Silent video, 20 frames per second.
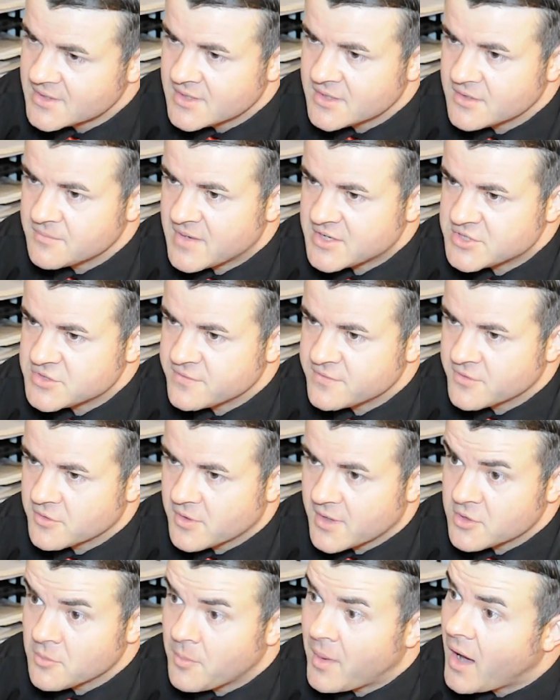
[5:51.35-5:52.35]
It makes you feel
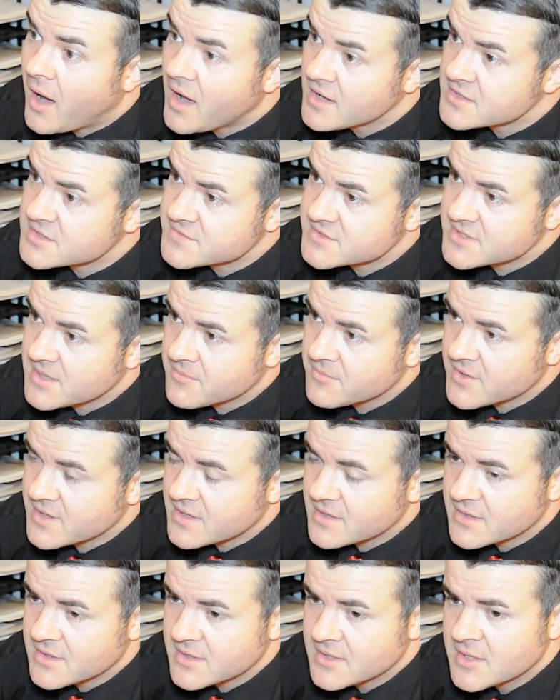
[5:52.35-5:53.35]
like you're part of
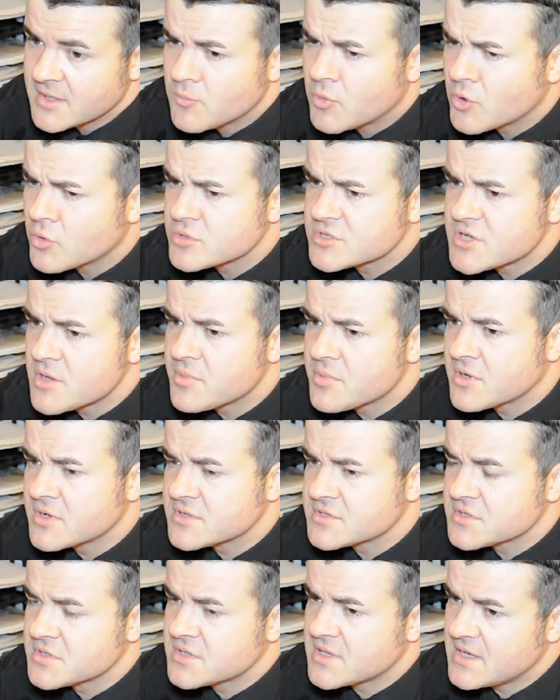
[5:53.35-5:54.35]
something, but also
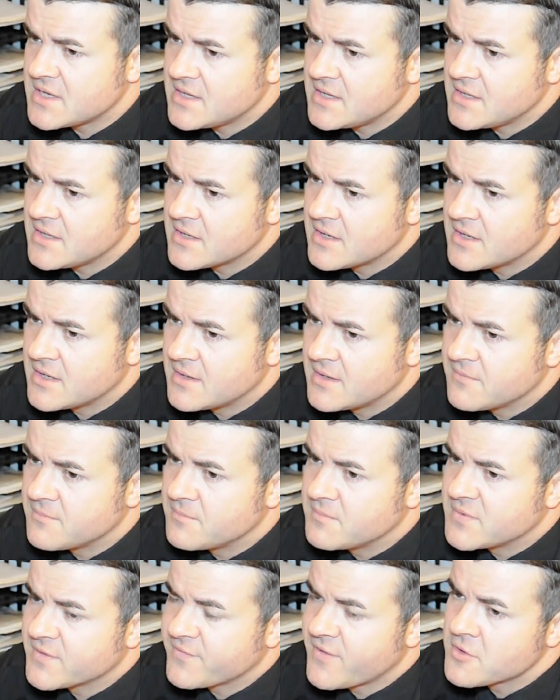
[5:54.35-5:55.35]
because of the
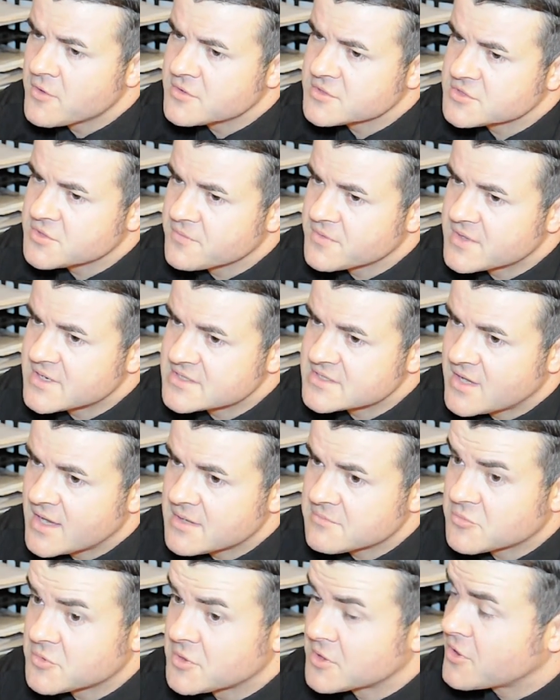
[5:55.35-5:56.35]
focus on things
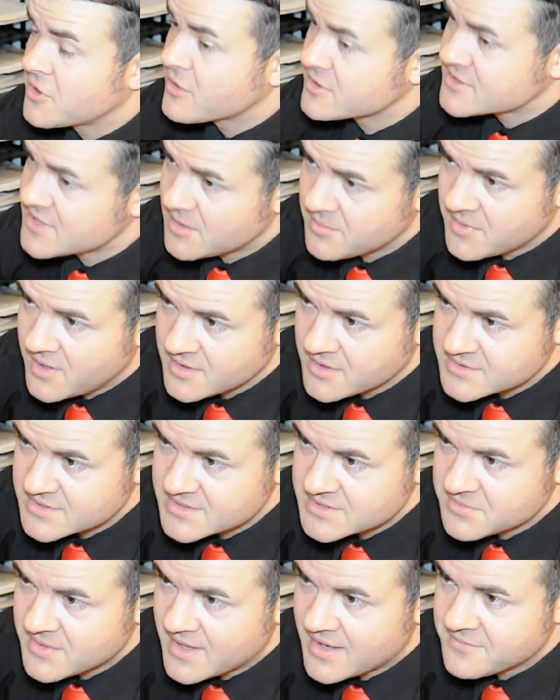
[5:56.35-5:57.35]
like the cocktail
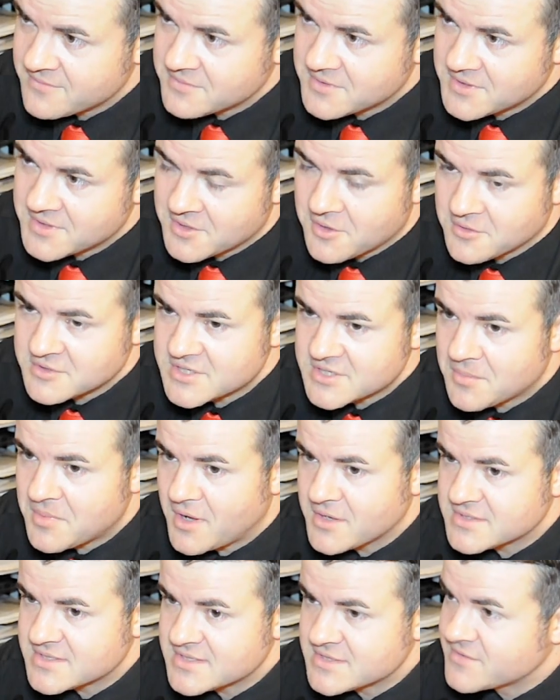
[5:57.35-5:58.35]
parties. We have cocktail
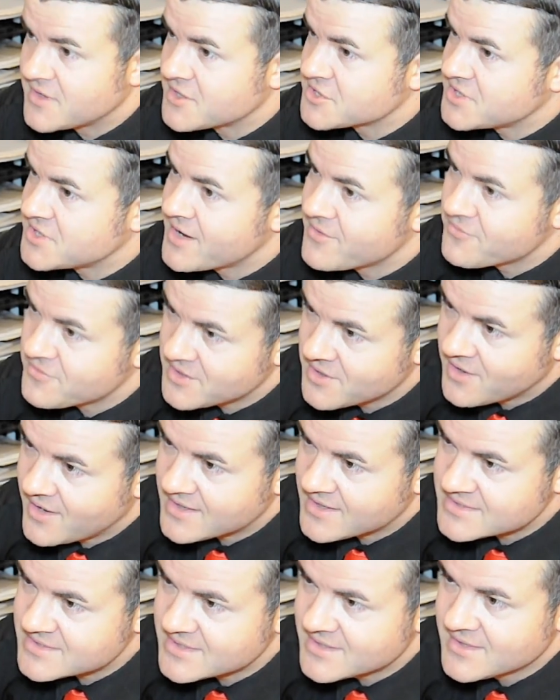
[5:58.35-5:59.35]
parties virtually every
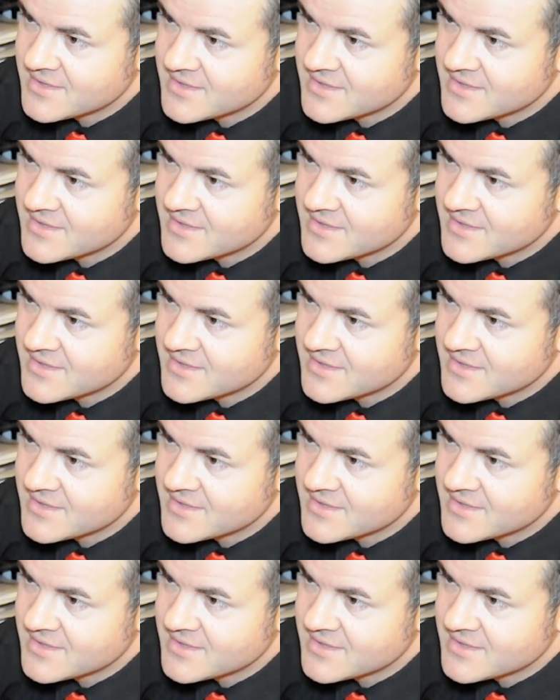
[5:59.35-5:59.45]
night